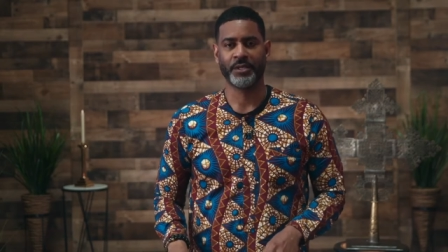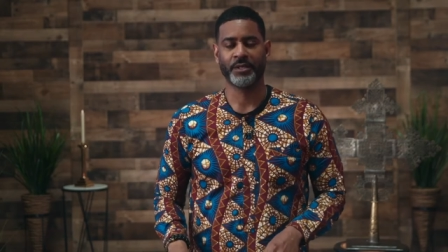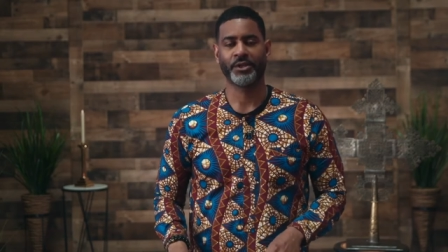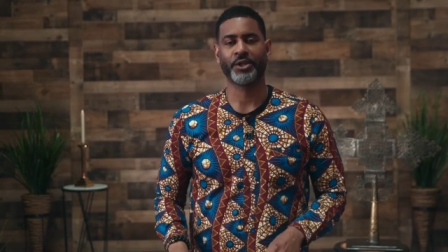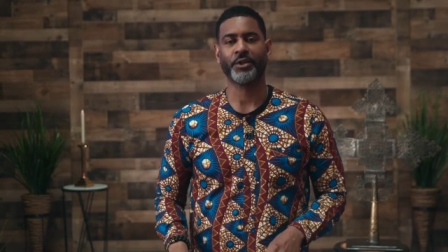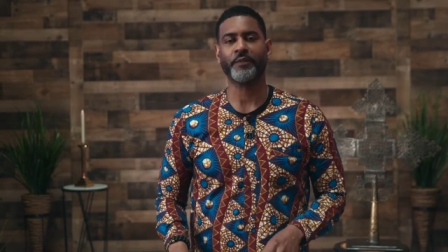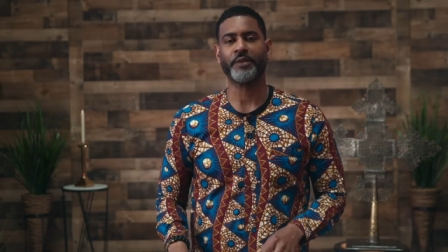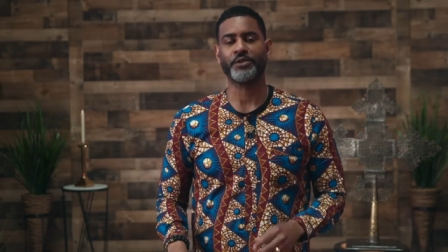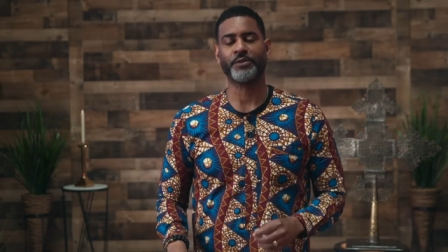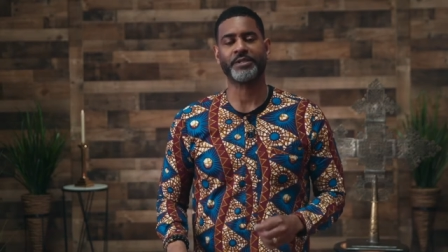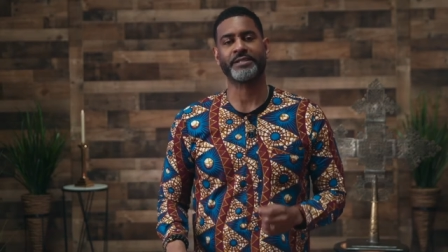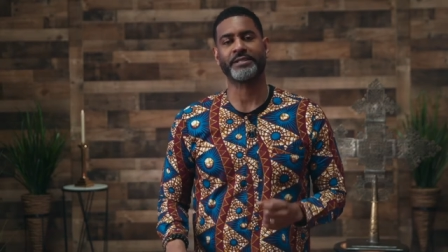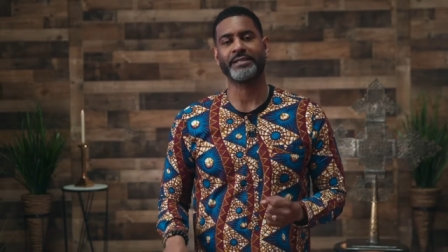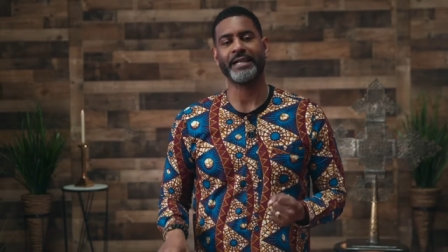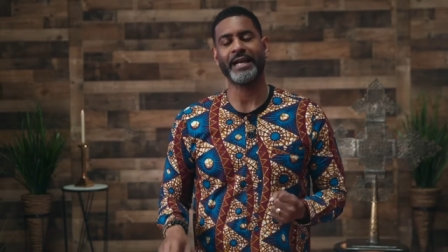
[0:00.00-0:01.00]
courage
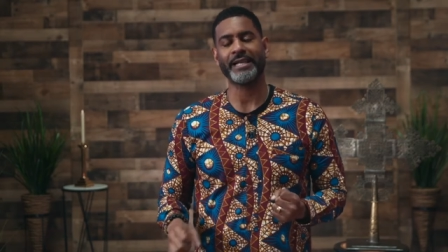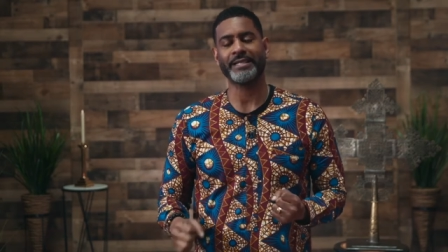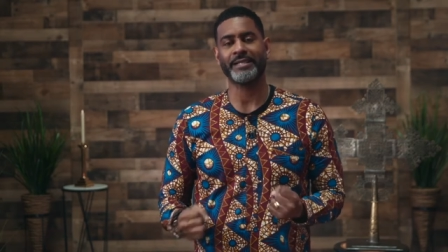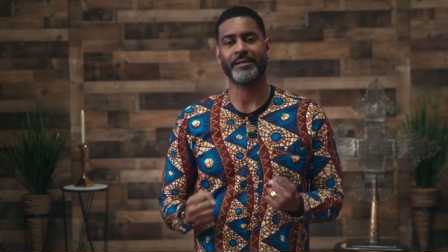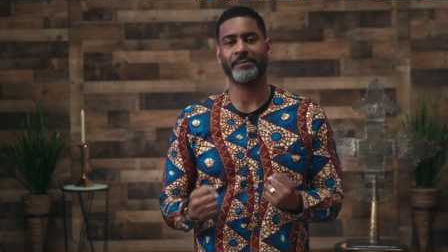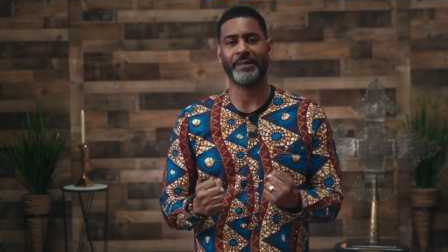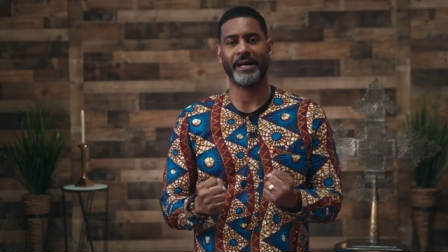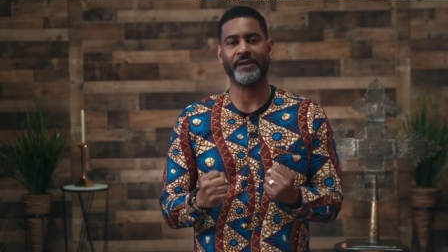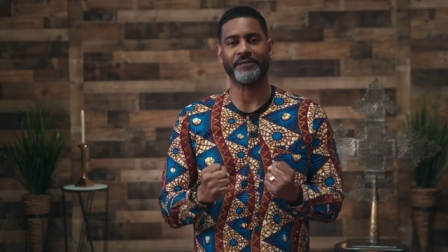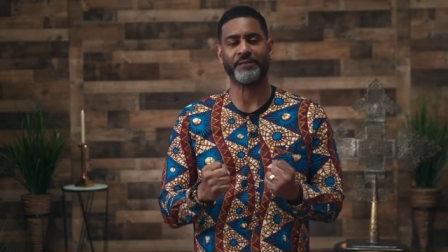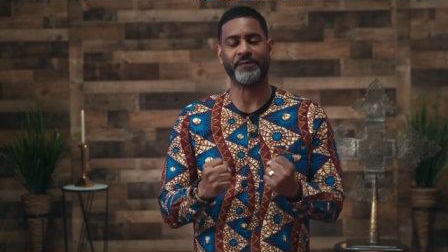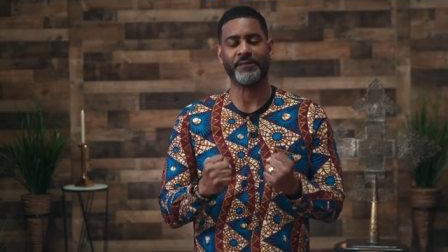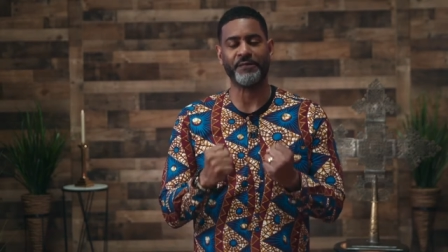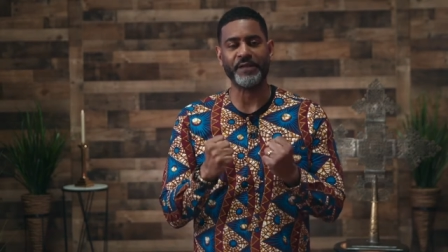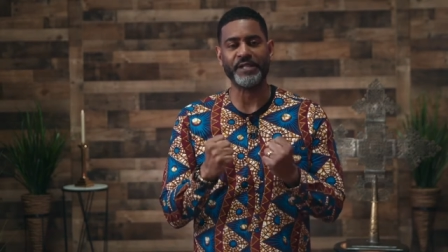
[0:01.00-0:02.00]
was not about
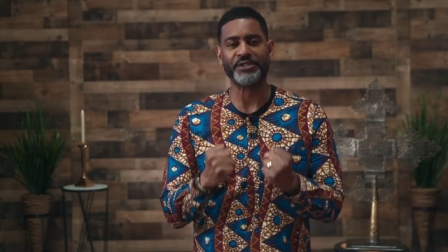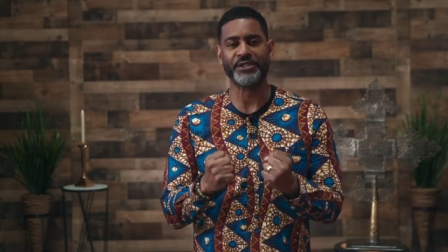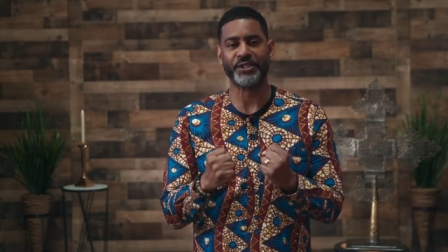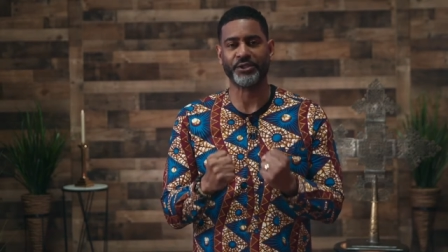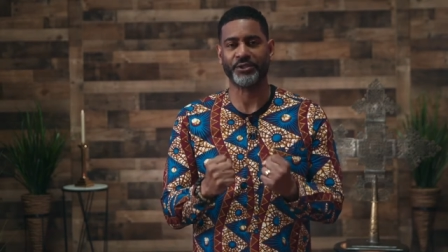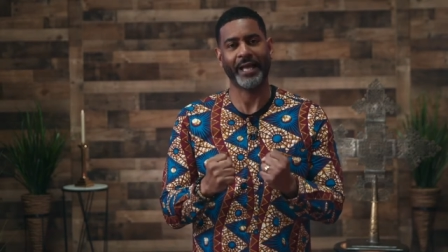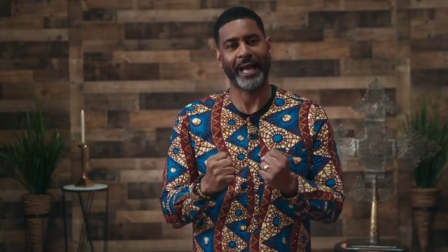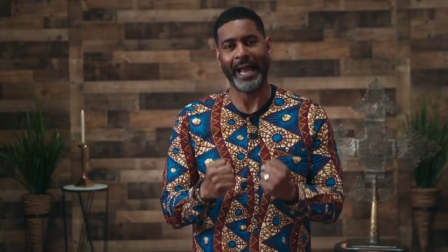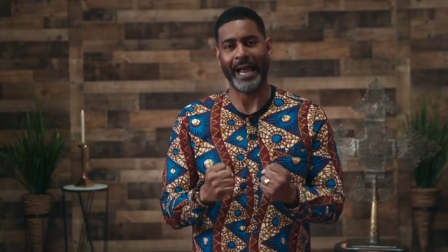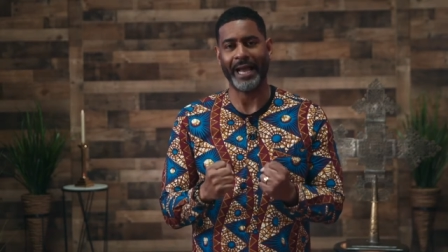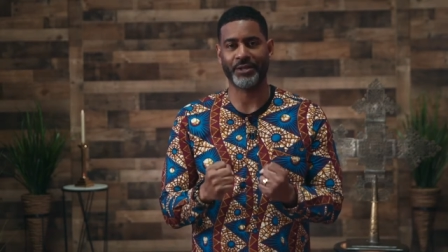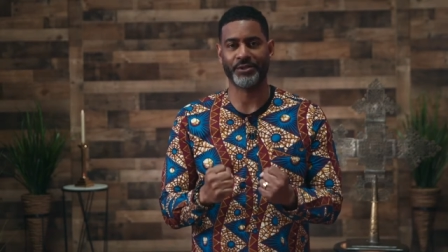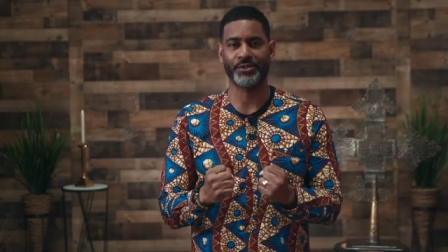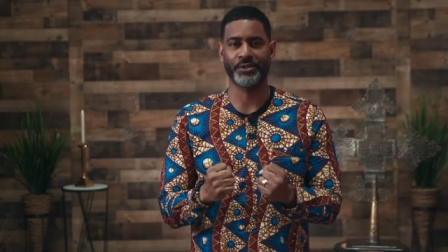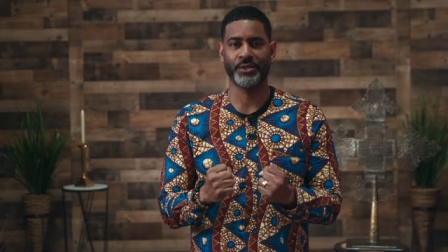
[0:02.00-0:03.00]
physical
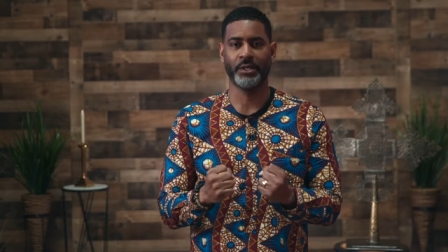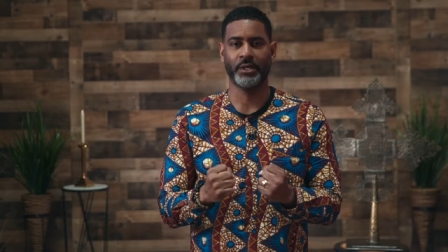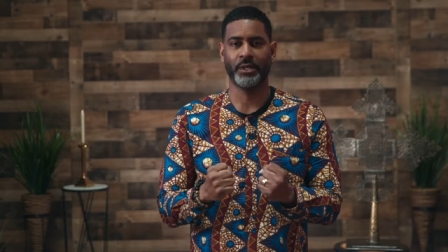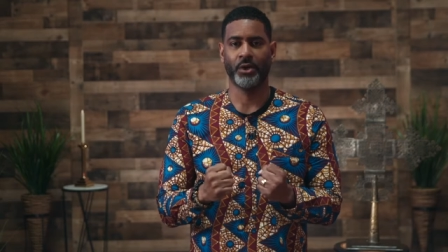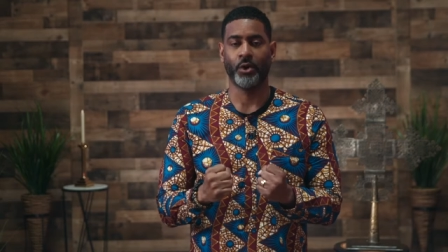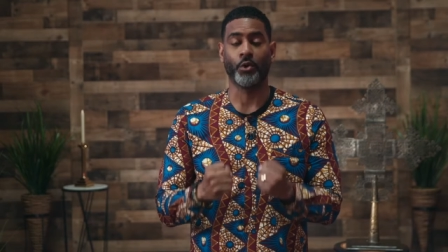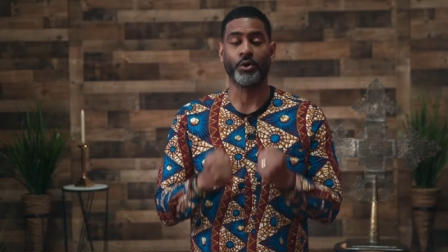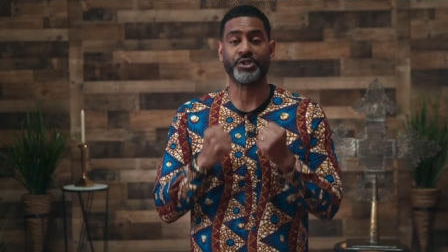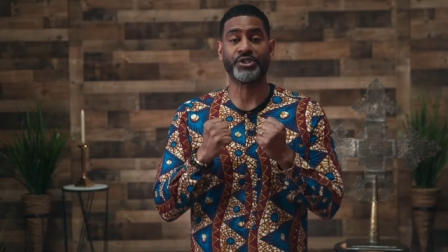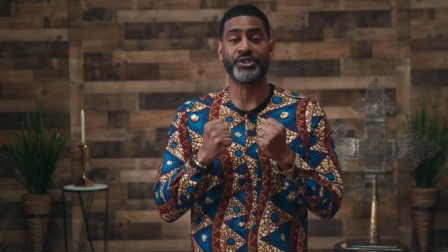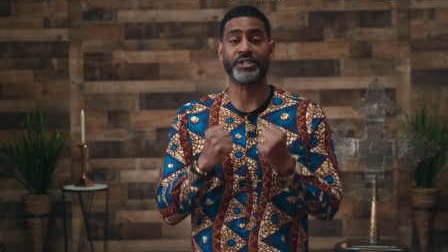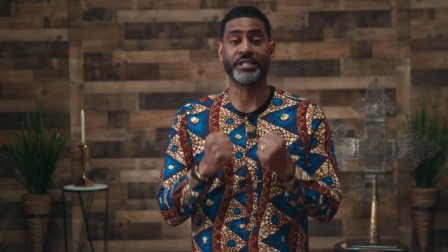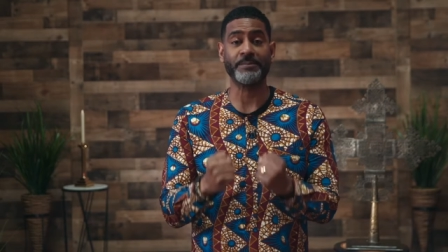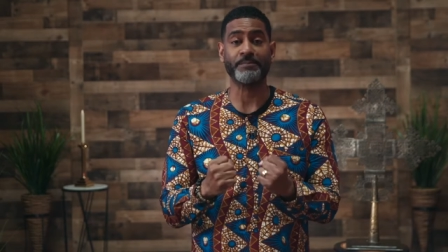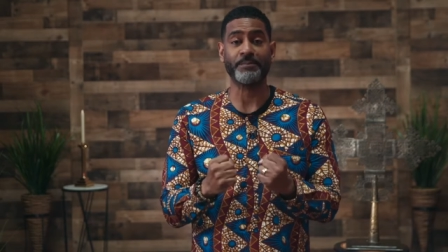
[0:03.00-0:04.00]
acts or
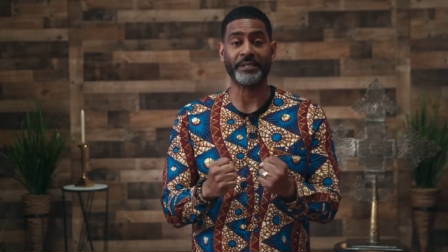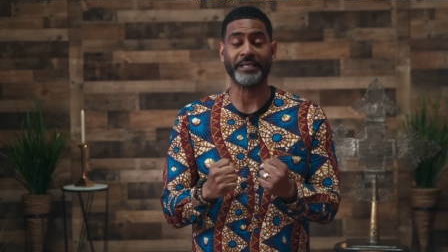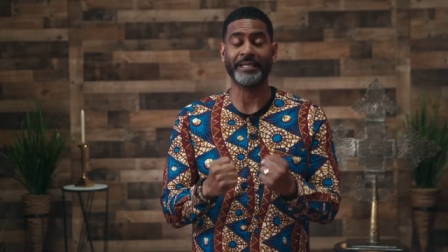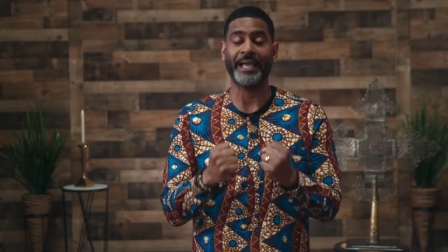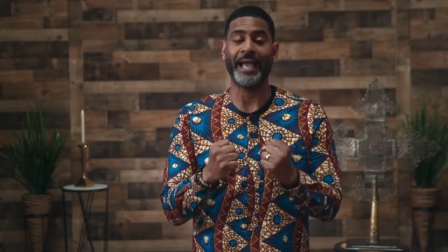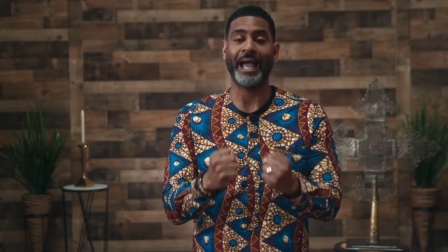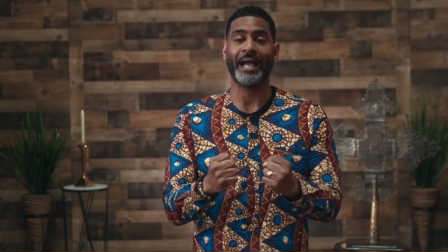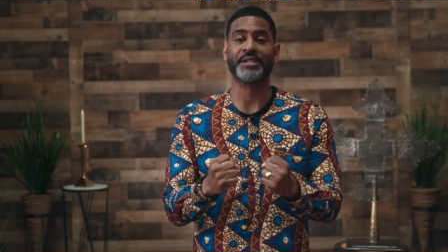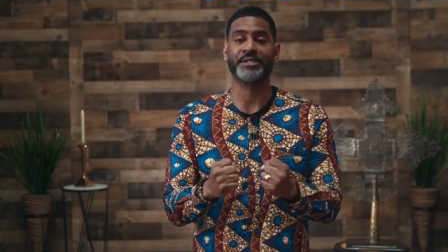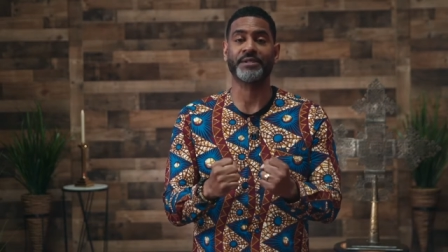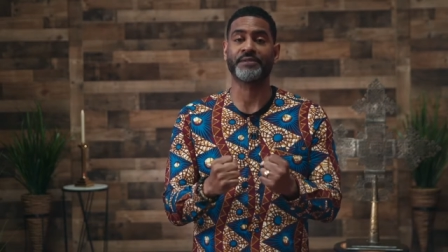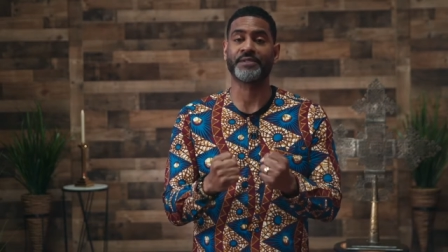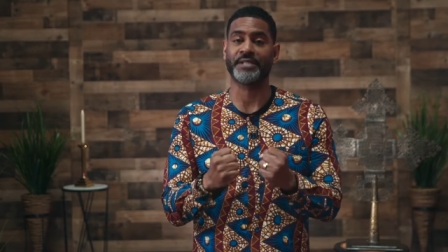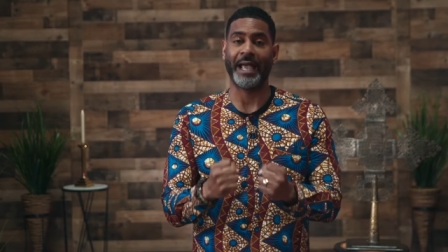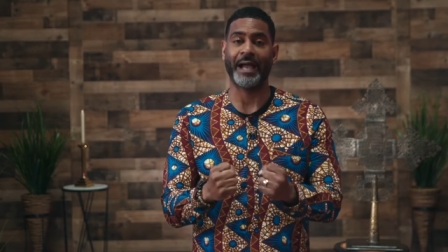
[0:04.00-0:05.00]
simply acts
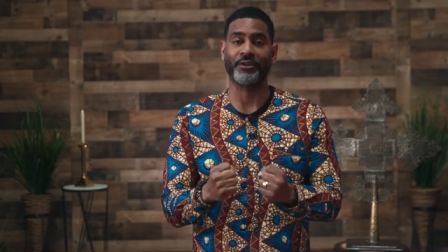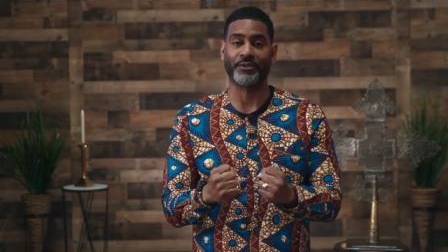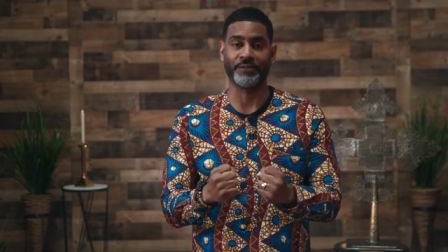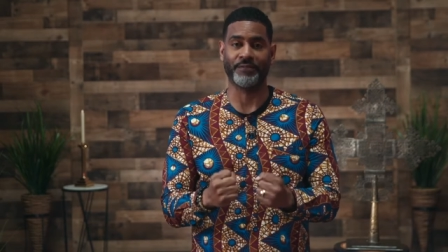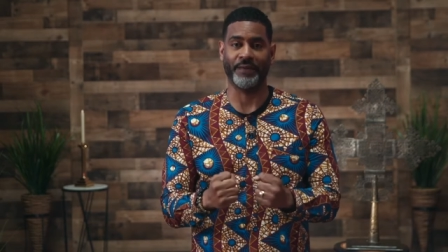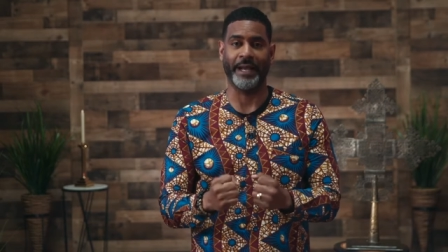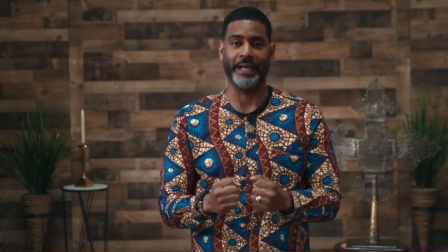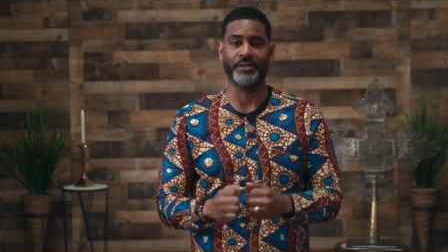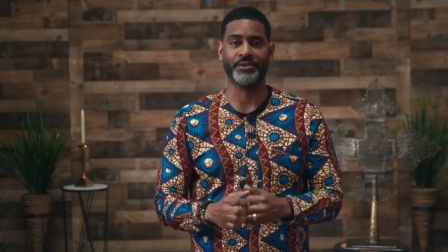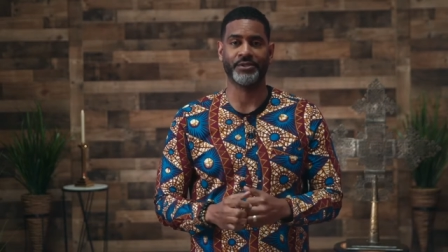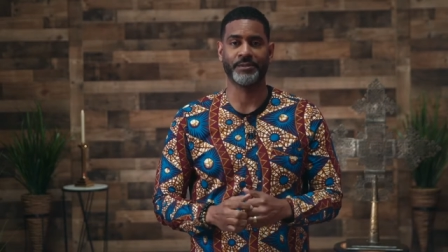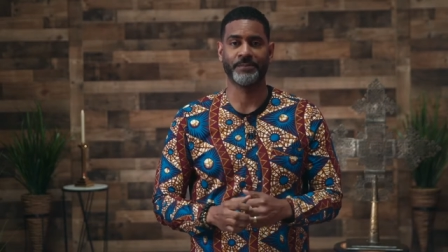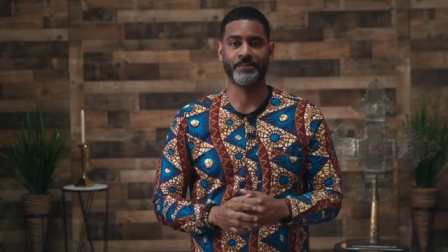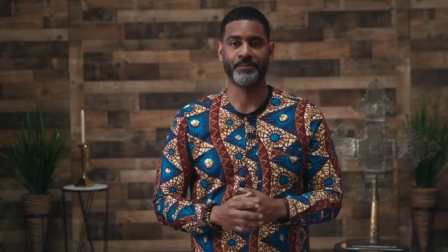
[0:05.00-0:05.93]
of sacrifice,